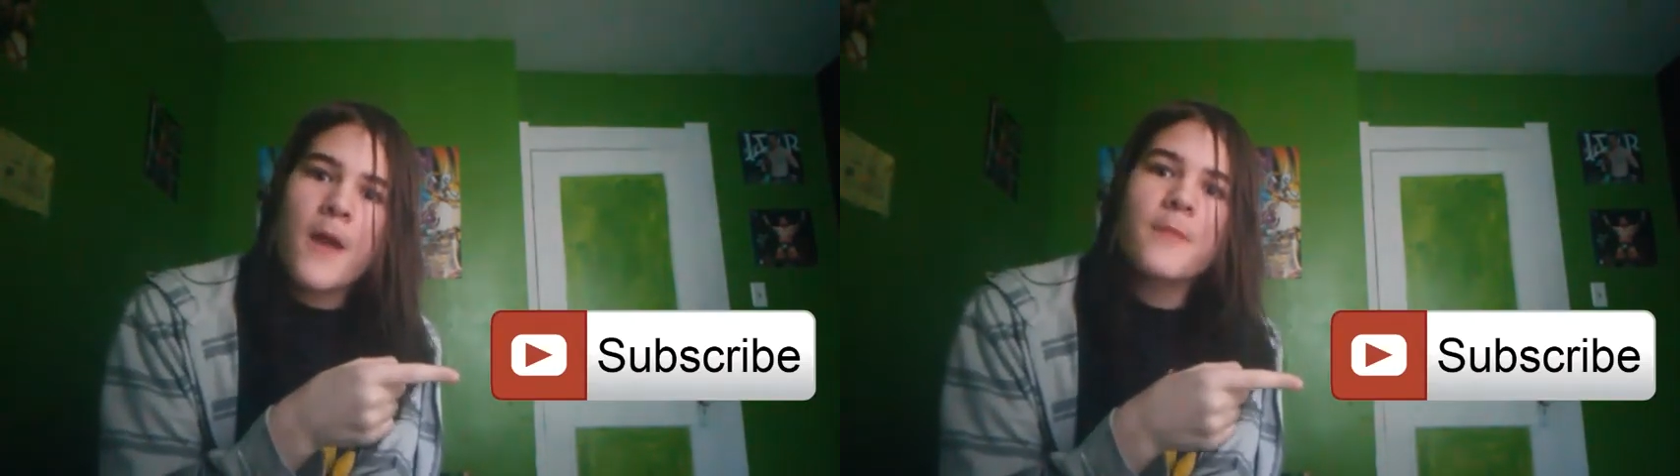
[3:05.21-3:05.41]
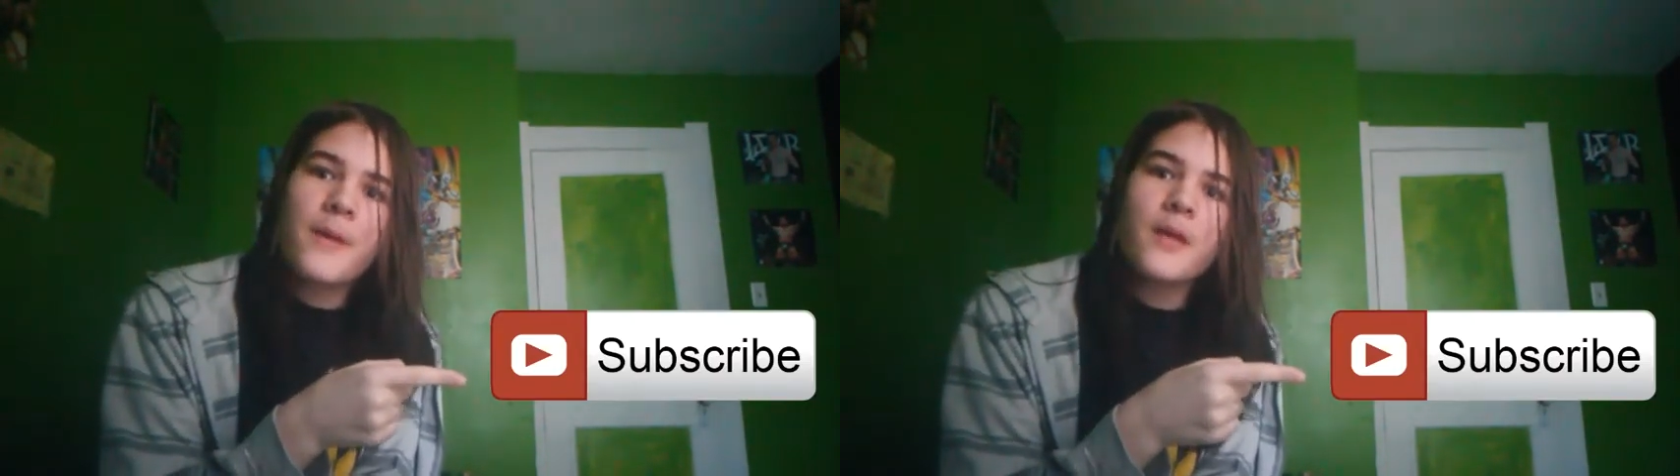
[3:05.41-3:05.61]

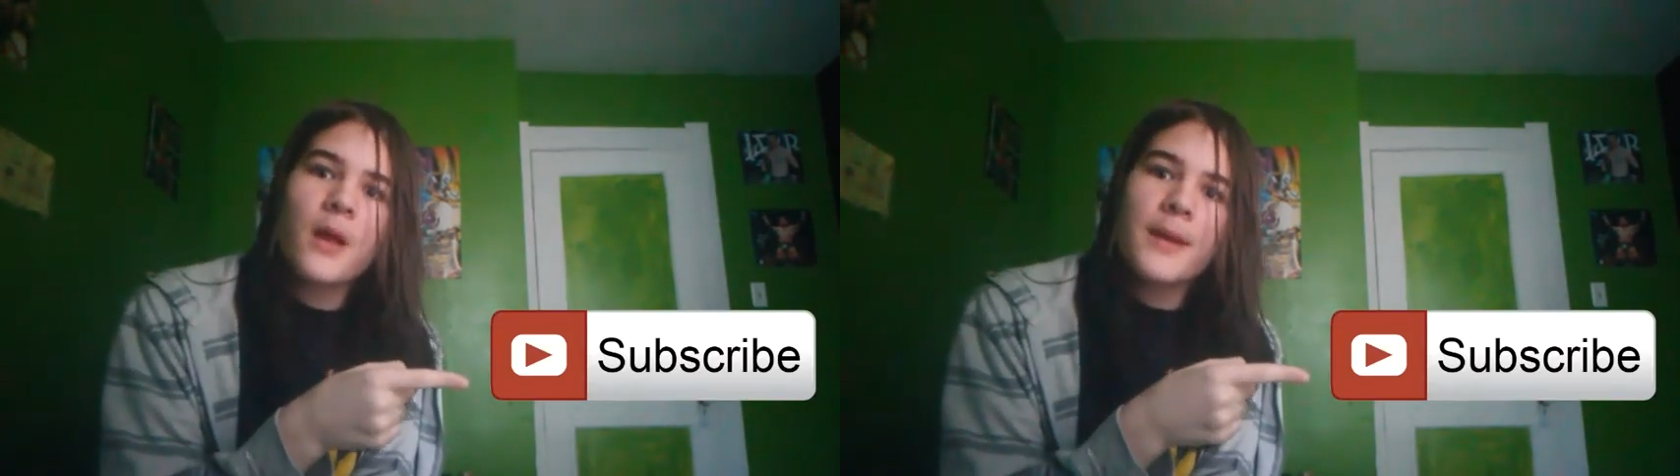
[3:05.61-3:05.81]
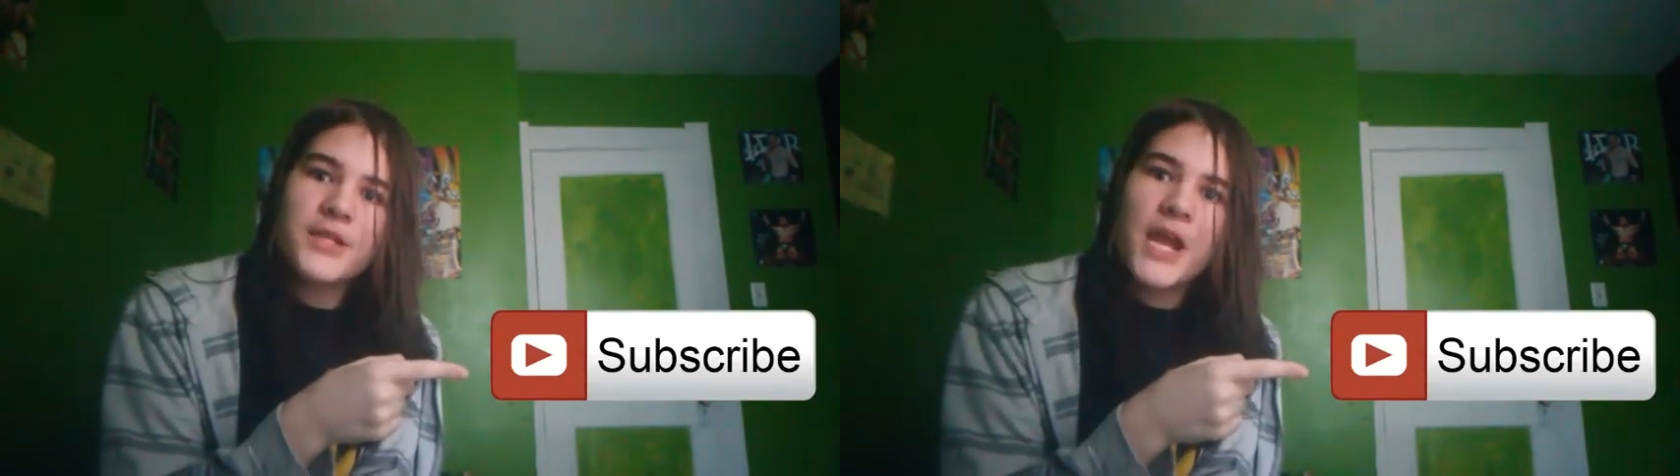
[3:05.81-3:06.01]
my
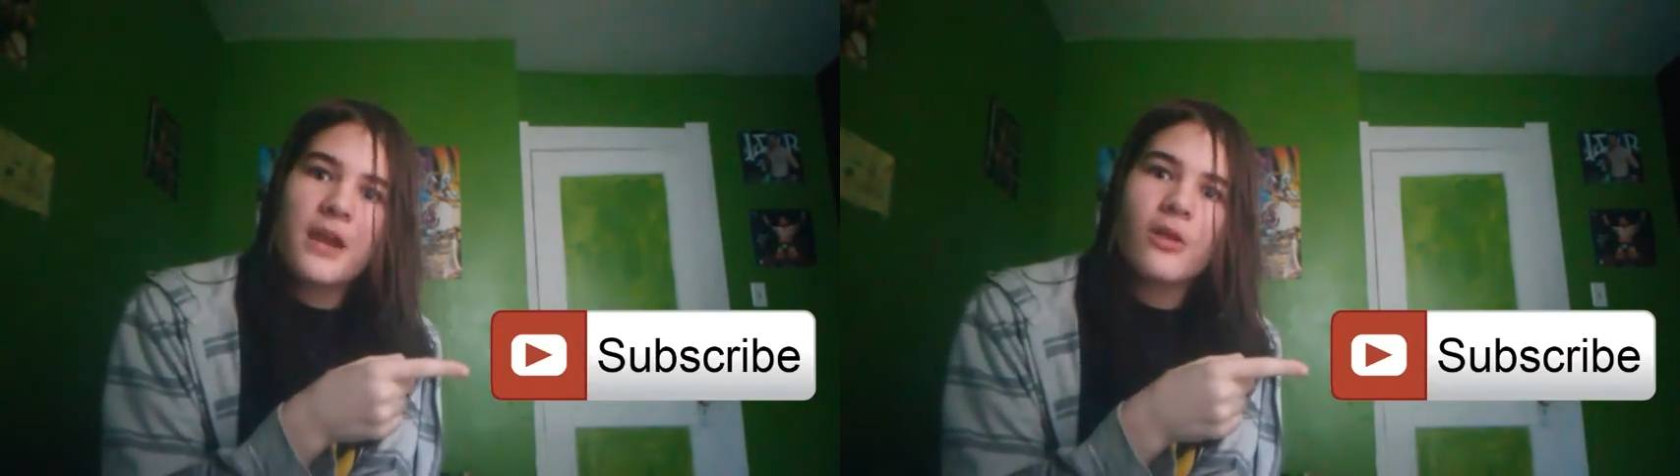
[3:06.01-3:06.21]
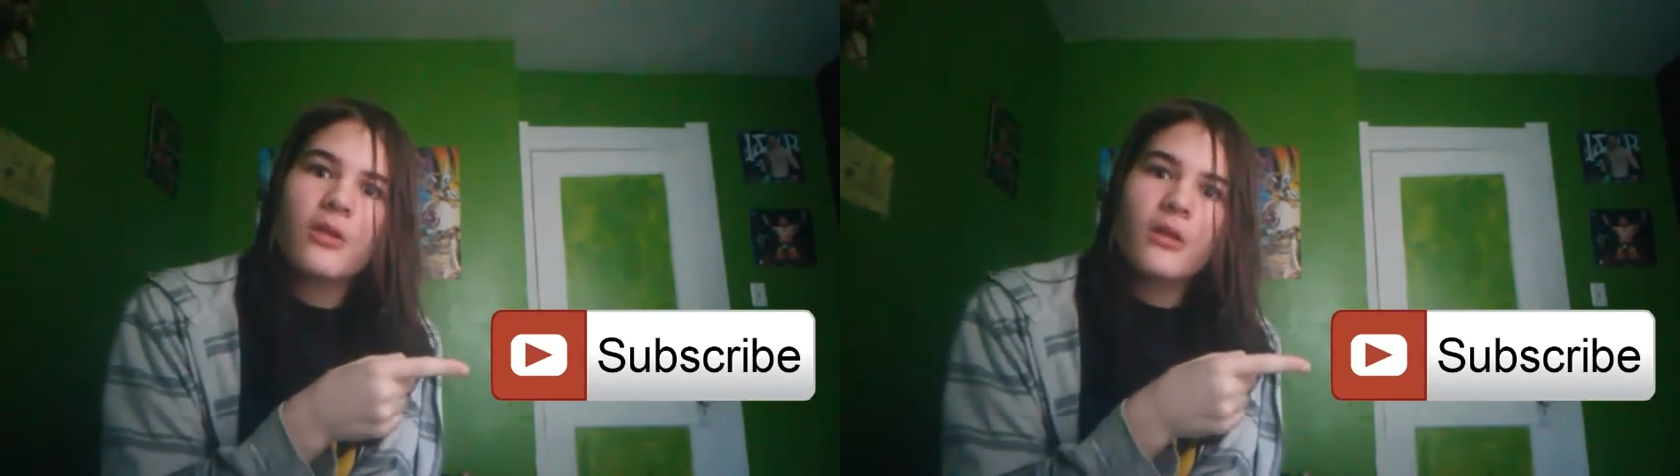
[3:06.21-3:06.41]
on my
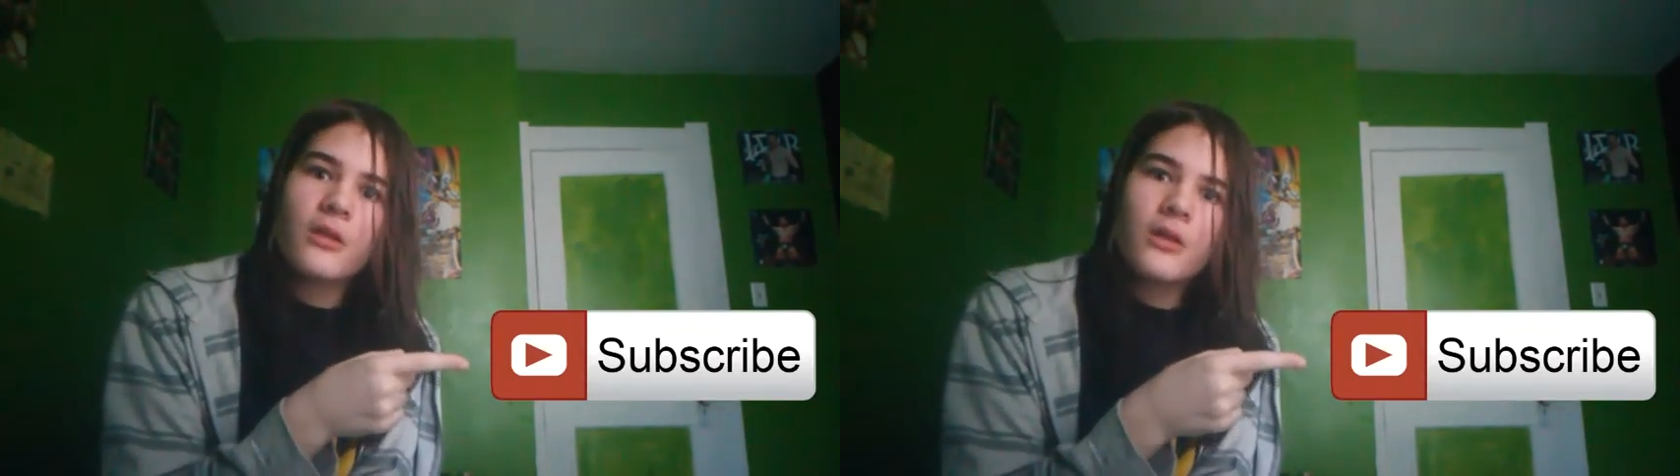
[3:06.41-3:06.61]
channel.